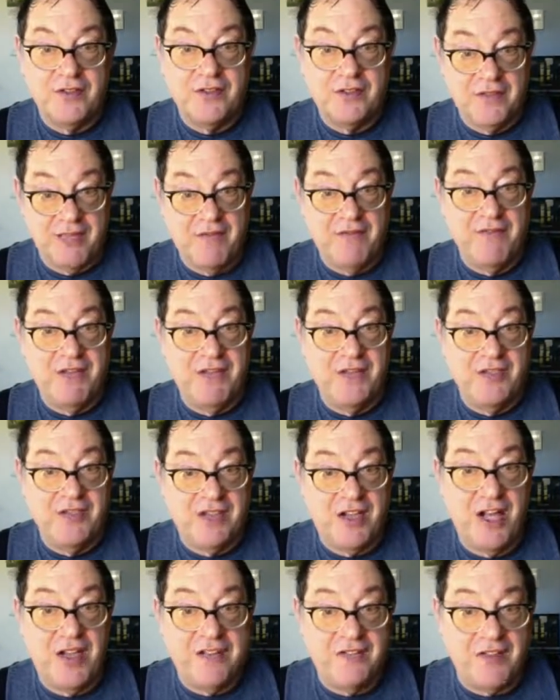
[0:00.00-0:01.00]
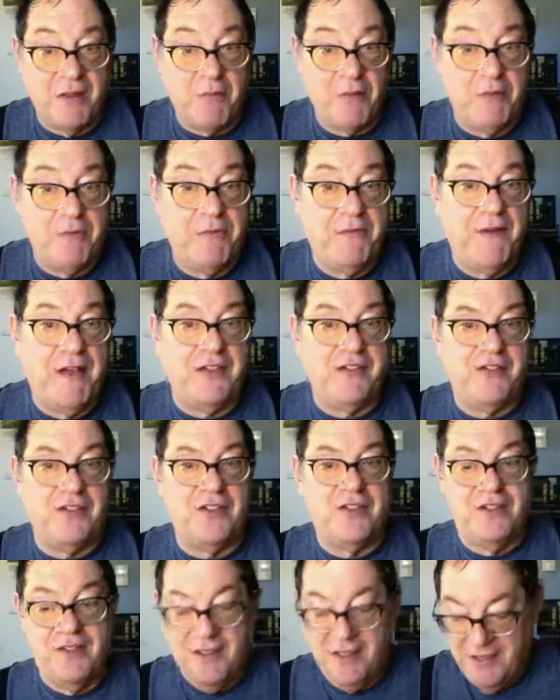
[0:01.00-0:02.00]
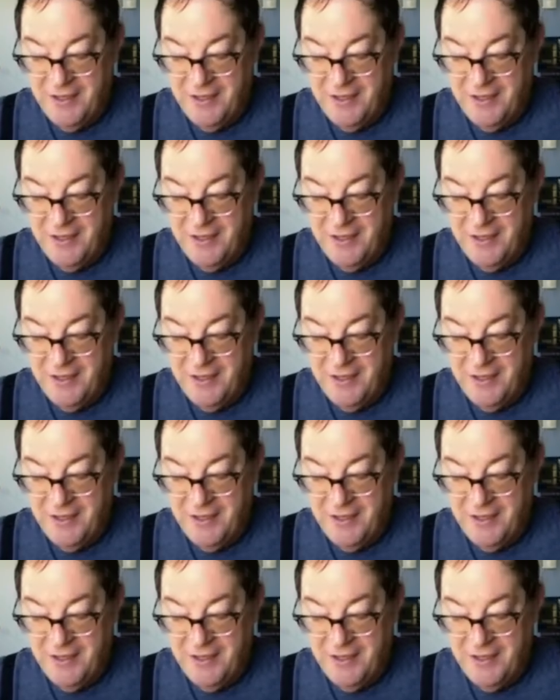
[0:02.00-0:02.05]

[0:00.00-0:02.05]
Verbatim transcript: Seven is God's number of perfection.